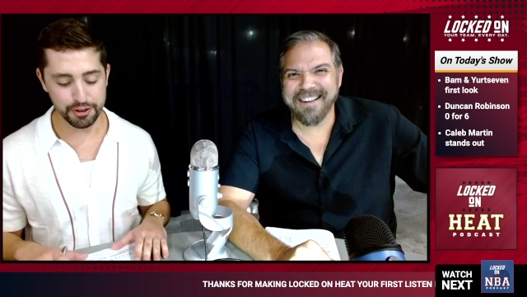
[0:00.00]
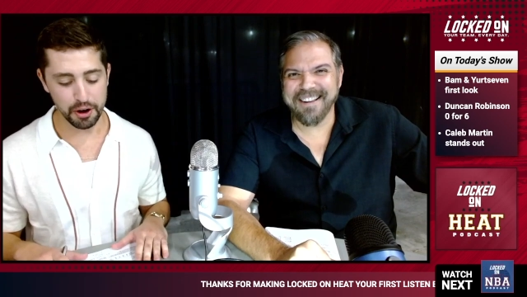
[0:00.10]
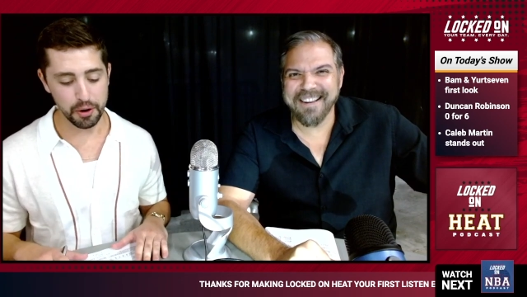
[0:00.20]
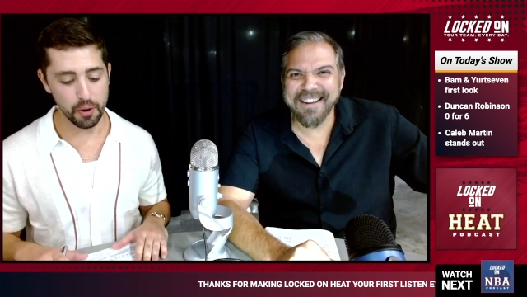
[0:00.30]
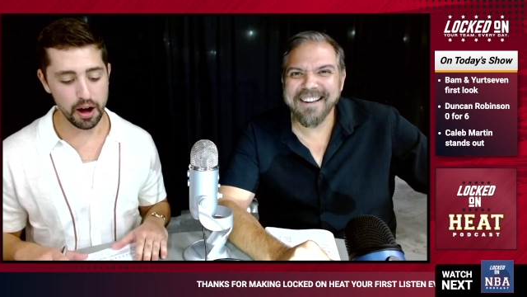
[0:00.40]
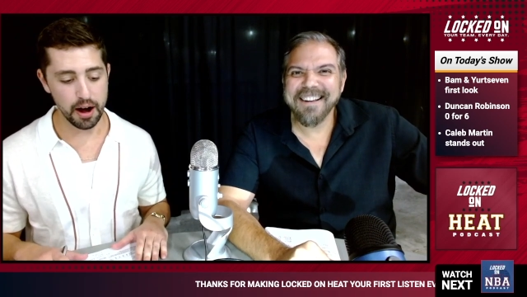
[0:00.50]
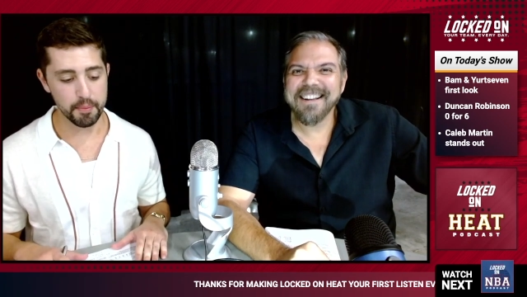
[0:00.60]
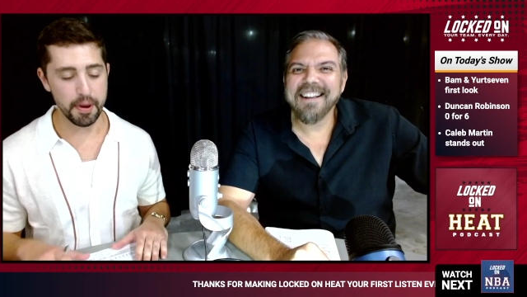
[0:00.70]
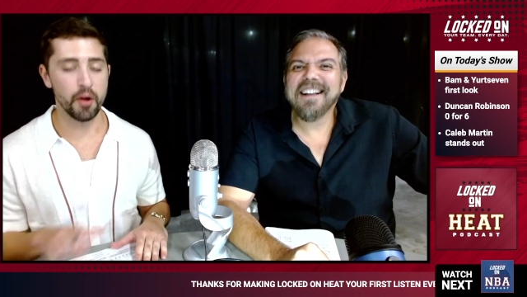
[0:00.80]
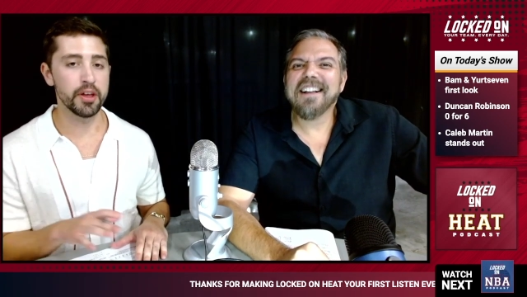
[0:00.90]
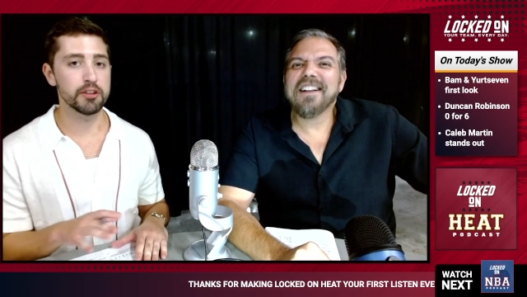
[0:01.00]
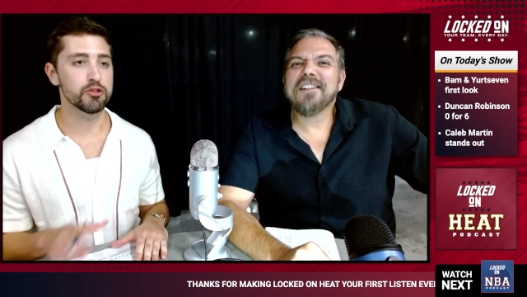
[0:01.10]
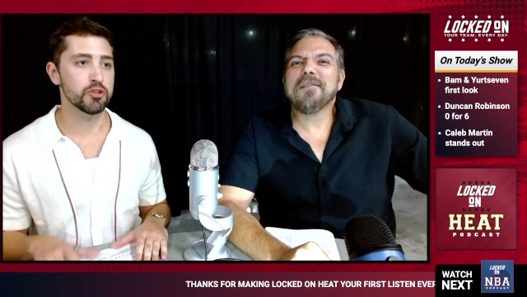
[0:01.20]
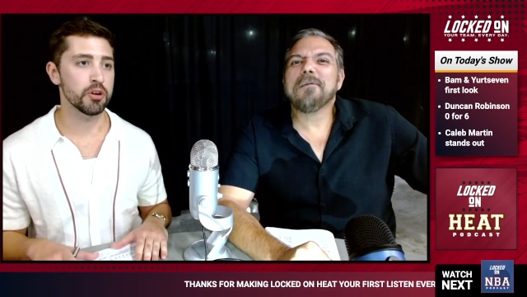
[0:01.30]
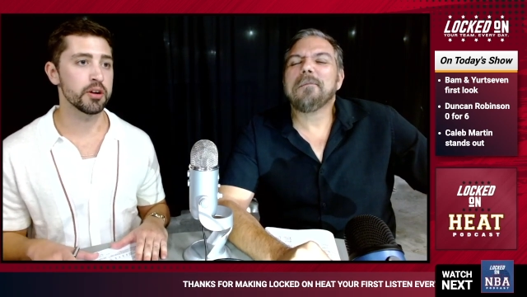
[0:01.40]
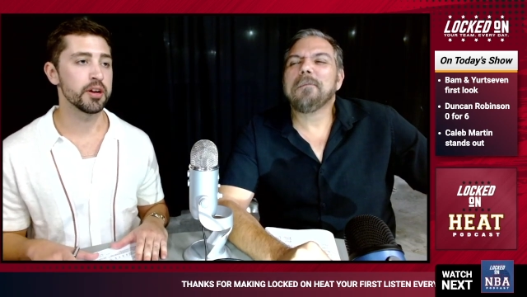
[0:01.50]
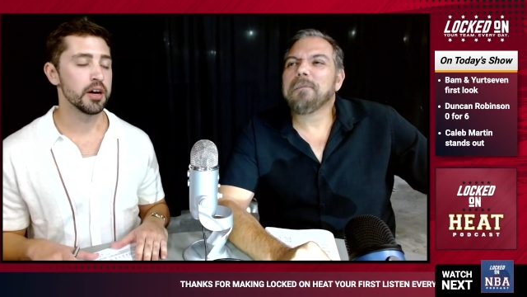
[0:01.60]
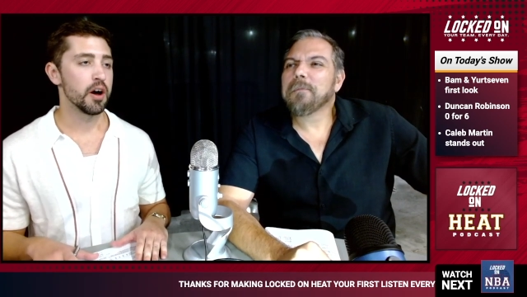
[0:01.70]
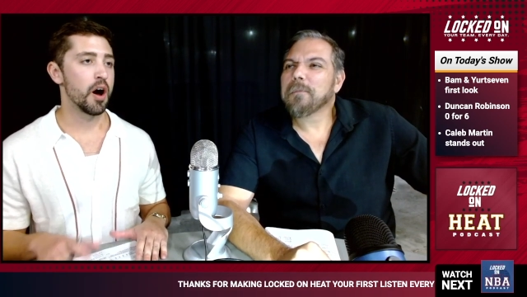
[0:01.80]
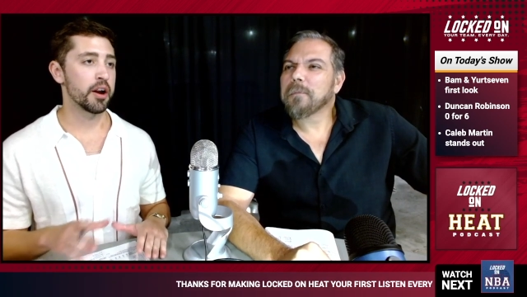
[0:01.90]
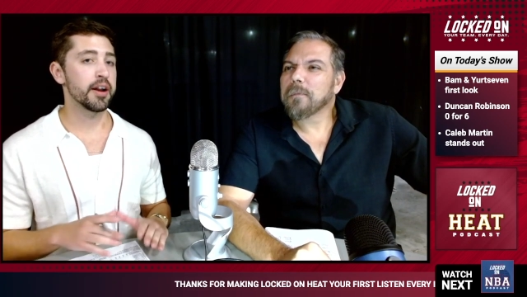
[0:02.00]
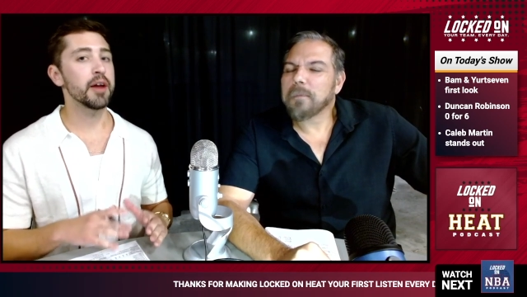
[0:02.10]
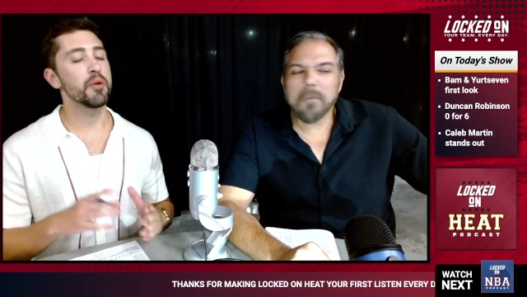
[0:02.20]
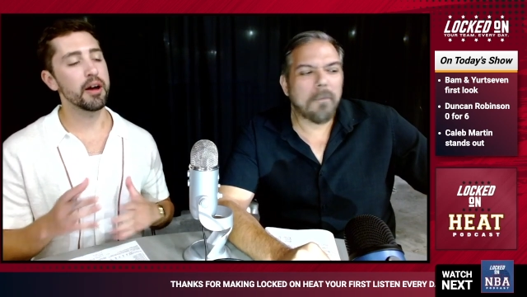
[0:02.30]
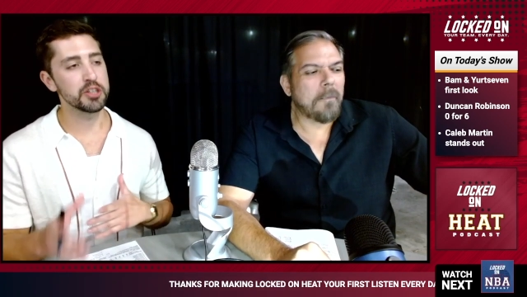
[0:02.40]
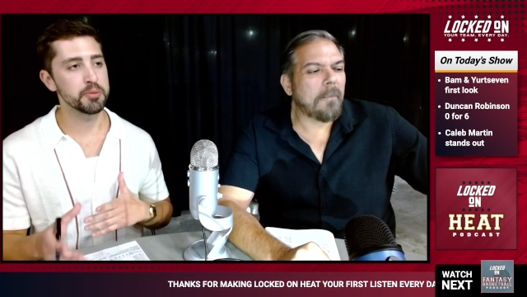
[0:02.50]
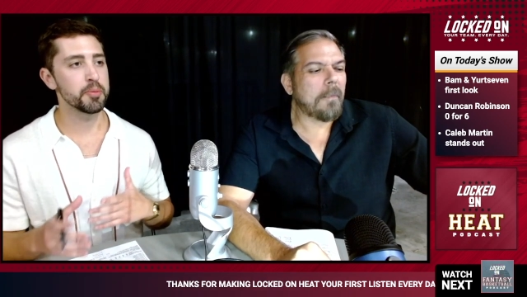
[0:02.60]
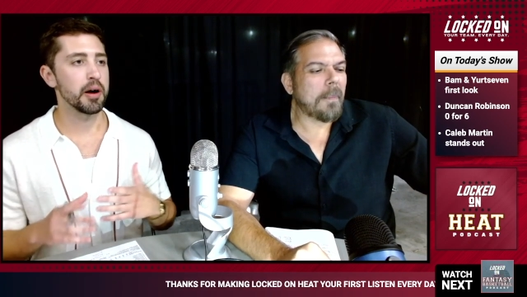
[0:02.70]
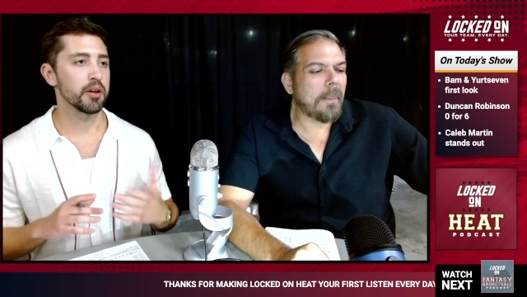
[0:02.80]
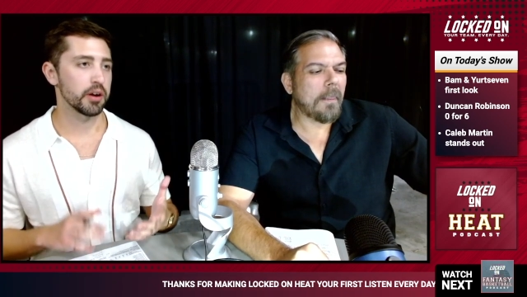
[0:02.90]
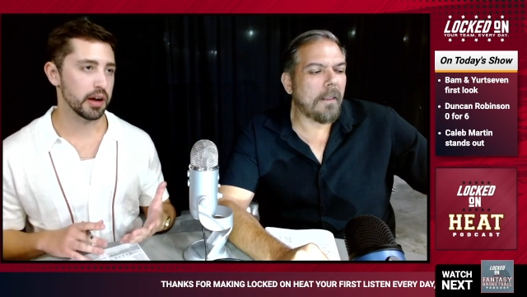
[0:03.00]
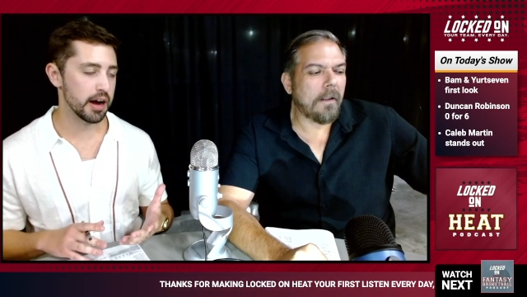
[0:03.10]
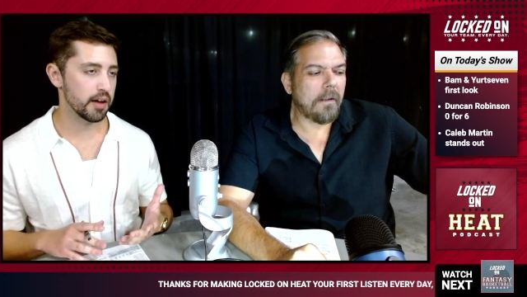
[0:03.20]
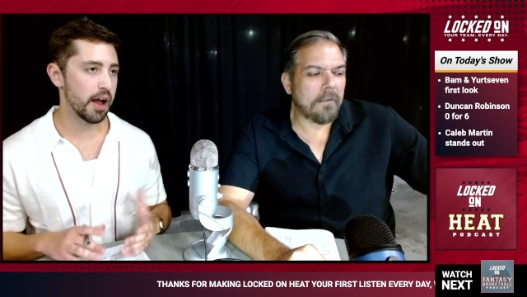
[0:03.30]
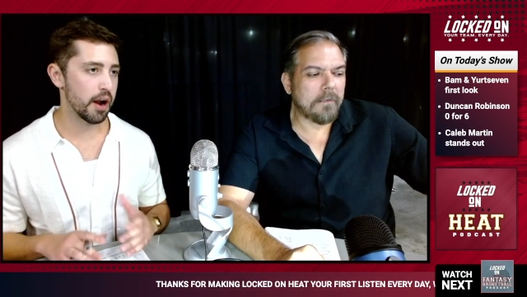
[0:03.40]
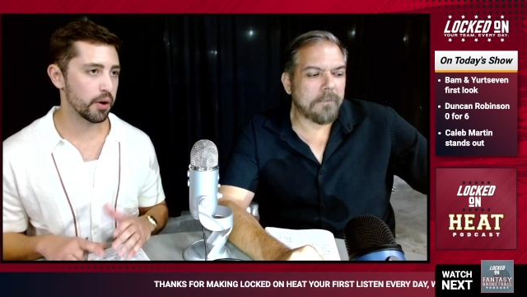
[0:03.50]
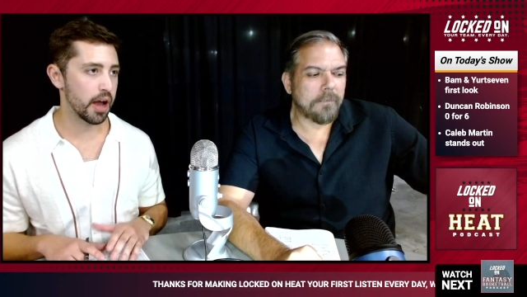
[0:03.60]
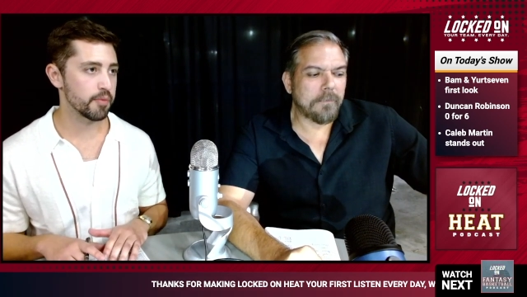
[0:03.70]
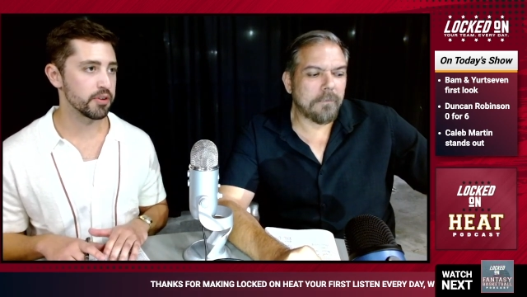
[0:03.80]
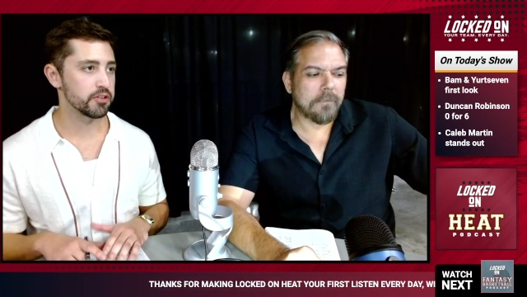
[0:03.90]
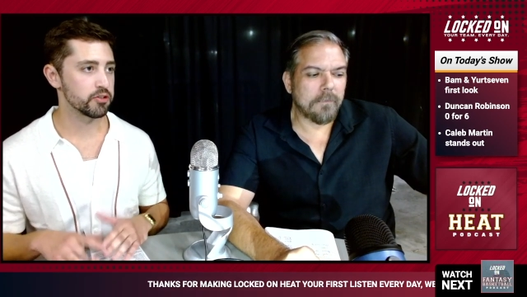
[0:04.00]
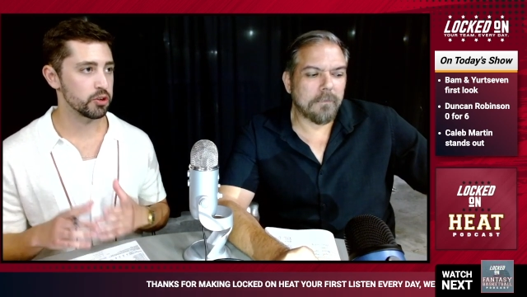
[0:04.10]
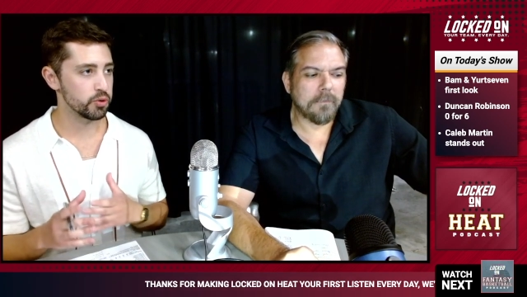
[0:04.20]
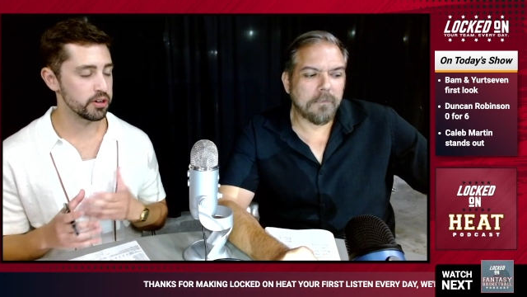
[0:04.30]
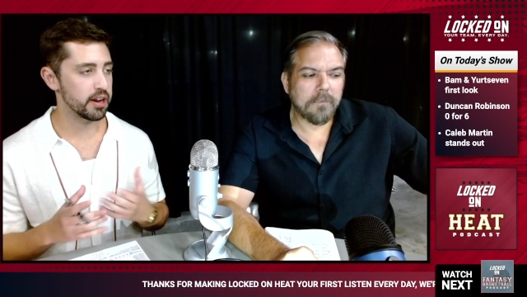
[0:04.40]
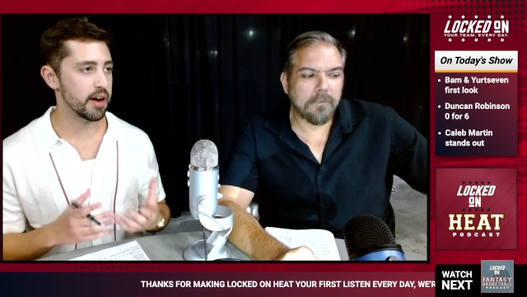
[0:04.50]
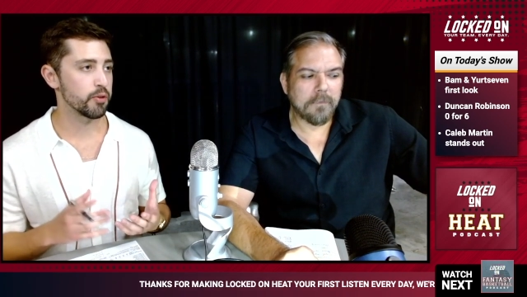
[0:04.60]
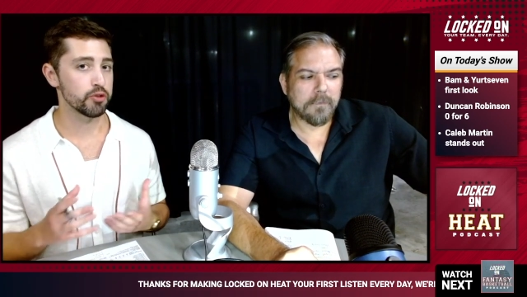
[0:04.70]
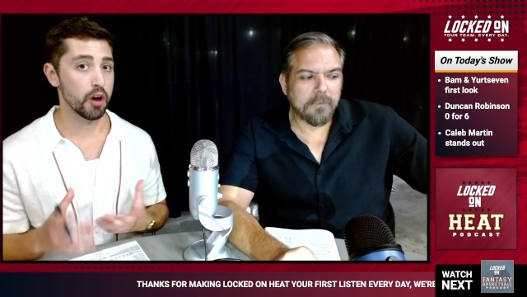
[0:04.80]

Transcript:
Speaker 1: So my only concern, on a night without Jimmy Butler and Kyle Lowry, obviously, you didn't have those